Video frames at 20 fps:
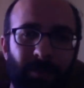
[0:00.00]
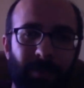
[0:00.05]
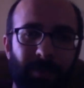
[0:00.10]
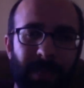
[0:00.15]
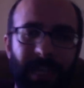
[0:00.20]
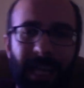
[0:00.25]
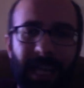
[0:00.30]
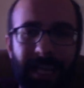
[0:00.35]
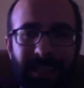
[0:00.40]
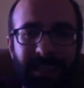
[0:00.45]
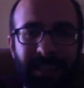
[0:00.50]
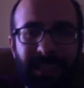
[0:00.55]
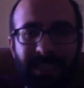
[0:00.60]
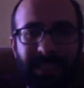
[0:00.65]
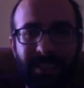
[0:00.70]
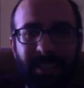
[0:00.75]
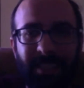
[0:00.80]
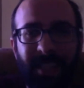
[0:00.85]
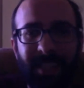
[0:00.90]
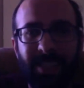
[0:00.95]
at this
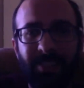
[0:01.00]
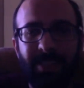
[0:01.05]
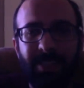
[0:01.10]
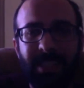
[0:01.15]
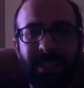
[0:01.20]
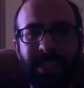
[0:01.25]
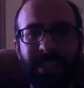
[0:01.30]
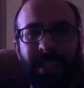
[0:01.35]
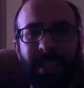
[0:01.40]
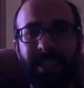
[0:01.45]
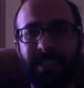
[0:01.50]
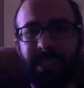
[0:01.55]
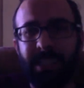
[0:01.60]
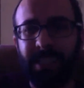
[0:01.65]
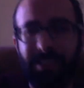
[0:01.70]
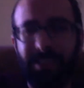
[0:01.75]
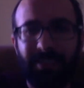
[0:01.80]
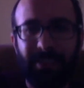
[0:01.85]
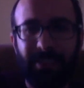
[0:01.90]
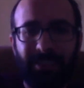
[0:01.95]
kind of a scale
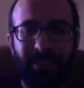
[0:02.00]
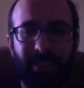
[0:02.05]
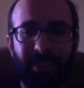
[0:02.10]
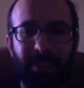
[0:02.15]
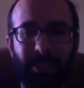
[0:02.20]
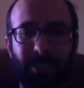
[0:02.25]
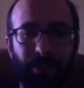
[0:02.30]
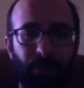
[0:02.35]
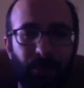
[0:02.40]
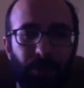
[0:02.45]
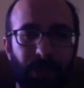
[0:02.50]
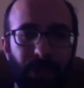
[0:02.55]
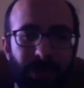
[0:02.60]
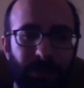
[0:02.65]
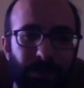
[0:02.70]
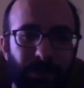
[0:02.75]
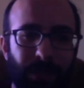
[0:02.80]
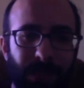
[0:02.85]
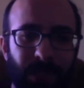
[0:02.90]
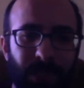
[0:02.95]
length, you know, what you
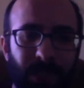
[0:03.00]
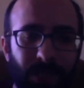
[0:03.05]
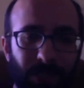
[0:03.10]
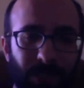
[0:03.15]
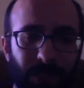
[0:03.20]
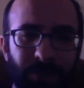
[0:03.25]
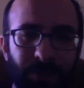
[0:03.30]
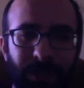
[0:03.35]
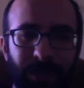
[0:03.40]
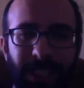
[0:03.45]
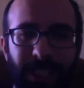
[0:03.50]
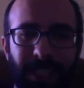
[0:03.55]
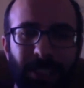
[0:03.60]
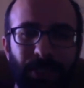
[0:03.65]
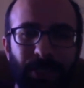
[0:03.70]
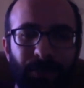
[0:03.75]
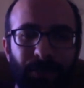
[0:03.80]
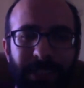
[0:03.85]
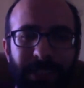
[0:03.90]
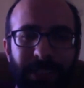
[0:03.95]
might call to be a
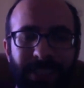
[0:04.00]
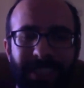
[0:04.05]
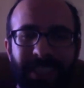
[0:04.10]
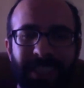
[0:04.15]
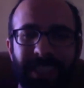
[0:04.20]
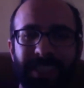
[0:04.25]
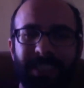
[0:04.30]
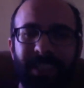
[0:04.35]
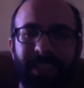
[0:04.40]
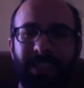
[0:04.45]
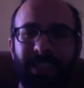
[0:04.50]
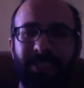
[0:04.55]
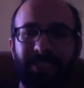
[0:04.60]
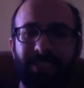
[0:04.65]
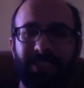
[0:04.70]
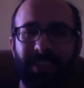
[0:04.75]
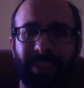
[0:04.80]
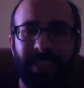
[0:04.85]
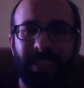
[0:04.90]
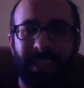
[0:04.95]
human scale length.
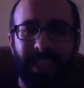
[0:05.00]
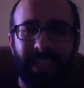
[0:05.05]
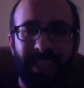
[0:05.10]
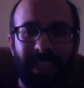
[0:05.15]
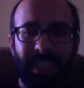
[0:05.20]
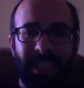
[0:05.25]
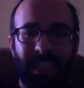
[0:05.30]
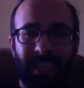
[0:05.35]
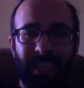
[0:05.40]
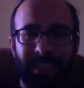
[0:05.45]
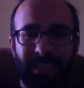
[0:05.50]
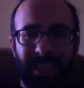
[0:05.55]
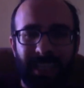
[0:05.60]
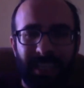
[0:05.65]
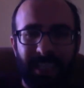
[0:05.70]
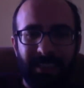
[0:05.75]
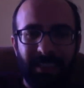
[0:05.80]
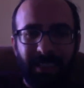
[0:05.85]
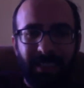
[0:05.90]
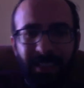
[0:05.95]
And
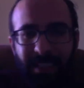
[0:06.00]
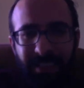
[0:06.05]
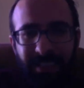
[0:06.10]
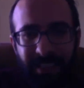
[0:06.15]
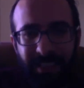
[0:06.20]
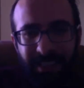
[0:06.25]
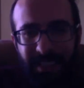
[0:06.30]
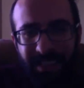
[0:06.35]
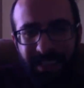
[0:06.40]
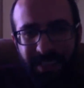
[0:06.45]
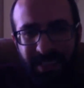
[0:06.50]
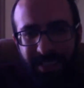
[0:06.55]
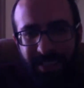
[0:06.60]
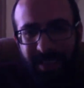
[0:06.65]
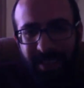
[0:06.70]
then this